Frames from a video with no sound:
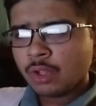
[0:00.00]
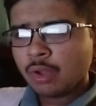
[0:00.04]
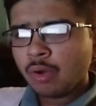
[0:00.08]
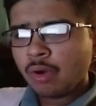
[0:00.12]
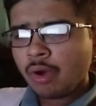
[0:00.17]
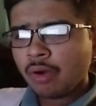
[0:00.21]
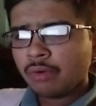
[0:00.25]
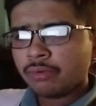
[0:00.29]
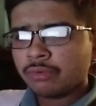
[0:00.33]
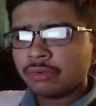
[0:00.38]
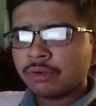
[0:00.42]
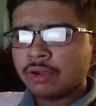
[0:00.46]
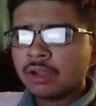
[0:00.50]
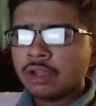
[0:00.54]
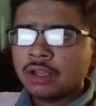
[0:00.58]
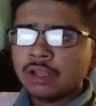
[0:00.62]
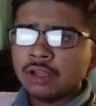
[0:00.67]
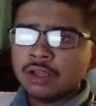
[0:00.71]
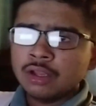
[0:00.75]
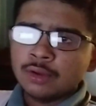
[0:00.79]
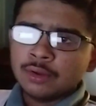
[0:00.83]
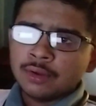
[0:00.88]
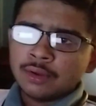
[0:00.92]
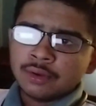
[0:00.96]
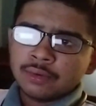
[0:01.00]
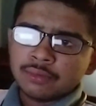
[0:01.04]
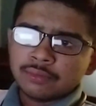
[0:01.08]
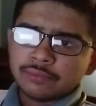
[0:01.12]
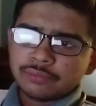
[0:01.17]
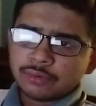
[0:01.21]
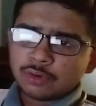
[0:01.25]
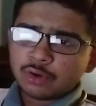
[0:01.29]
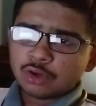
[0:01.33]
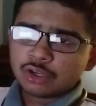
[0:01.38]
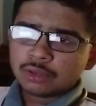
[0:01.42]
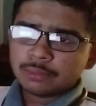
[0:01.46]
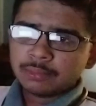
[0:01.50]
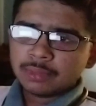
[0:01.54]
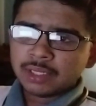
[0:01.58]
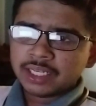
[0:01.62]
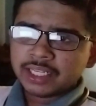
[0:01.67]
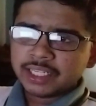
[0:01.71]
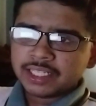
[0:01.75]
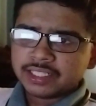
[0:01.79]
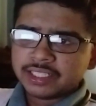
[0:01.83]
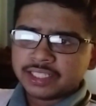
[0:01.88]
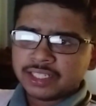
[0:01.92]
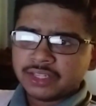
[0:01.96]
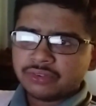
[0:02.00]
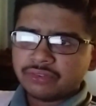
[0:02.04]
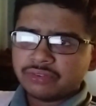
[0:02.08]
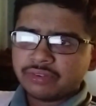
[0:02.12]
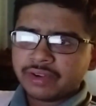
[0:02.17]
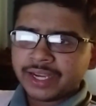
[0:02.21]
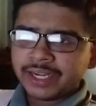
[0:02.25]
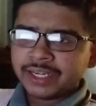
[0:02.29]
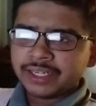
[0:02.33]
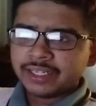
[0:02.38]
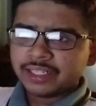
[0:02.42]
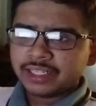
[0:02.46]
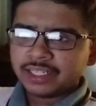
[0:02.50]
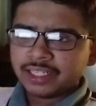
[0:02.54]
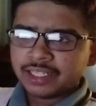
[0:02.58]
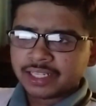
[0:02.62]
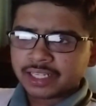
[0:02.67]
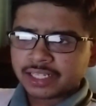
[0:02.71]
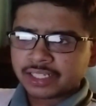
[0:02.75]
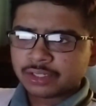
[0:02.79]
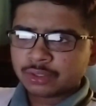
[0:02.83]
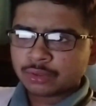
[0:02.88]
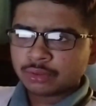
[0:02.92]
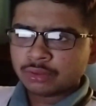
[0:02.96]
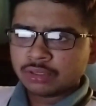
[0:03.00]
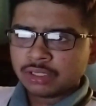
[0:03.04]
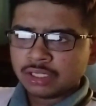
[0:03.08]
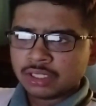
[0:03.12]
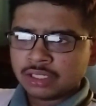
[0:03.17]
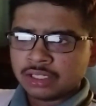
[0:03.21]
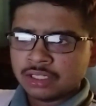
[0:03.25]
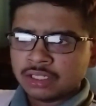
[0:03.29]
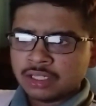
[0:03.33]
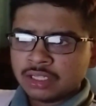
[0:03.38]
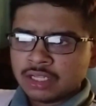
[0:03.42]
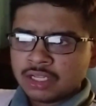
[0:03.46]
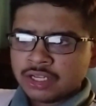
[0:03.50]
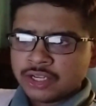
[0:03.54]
of formally defined electoral